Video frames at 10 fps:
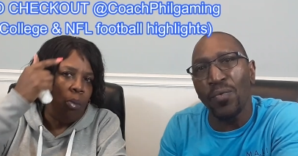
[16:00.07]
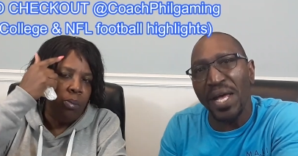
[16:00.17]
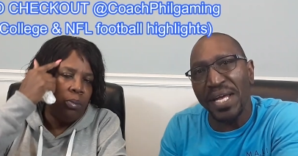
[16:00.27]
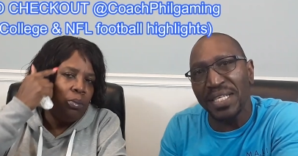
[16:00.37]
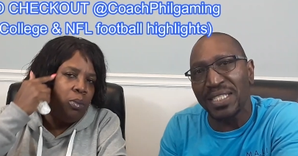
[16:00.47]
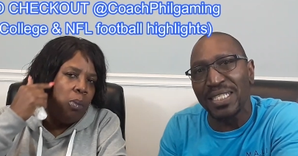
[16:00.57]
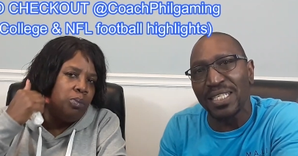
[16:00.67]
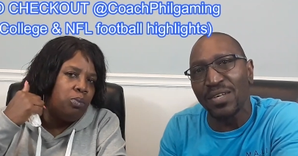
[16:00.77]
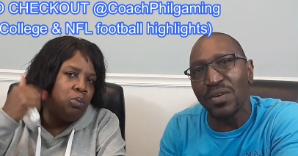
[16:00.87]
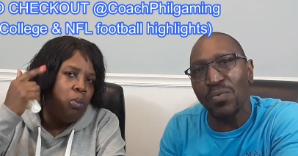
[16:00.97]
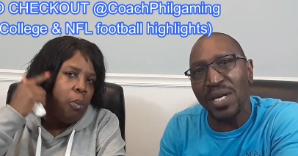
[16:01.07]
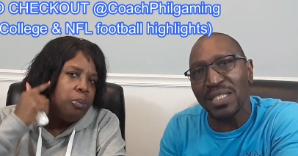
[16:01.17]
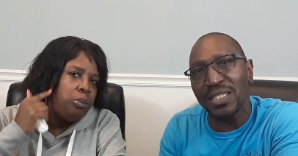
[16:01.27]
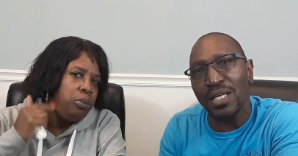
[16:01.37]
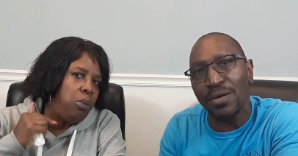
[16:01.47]
Speaker 1: west on the
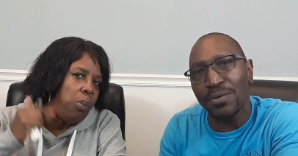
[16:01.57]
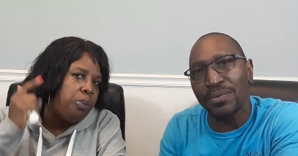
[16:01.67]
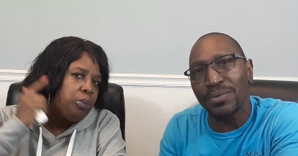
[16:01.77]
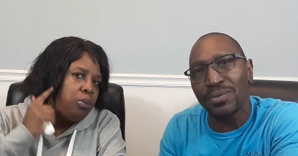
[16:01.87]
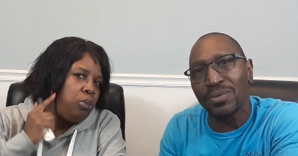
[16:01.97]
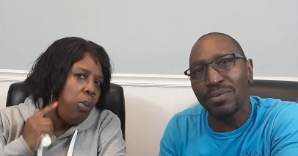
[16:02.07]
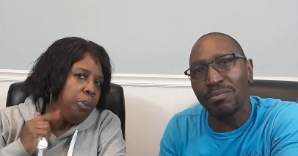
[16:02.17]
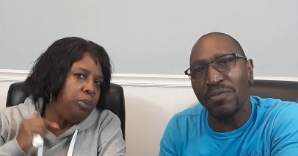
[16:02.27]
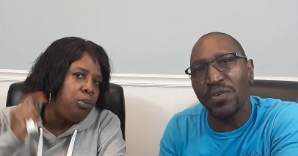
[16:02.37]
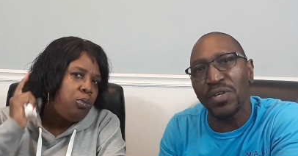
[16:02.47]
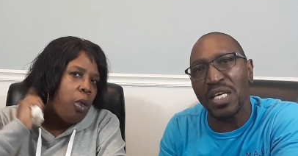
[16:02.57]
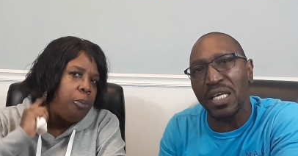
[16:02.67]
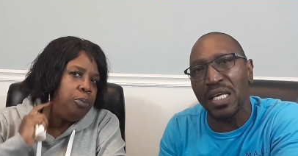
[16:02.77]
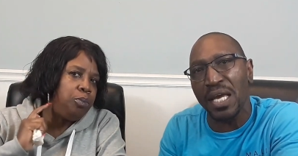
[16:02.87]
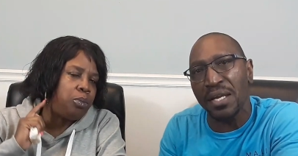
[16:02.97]
West Coast before you hit
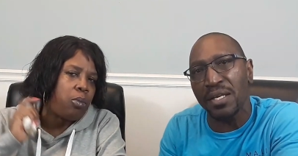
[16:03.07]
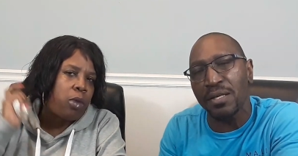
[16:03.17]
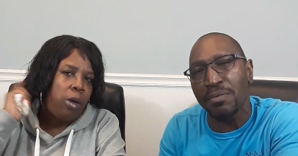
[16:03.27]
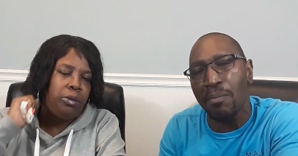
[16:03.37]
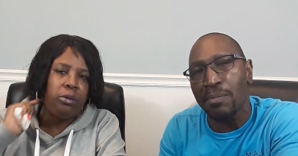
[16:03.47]
Canada,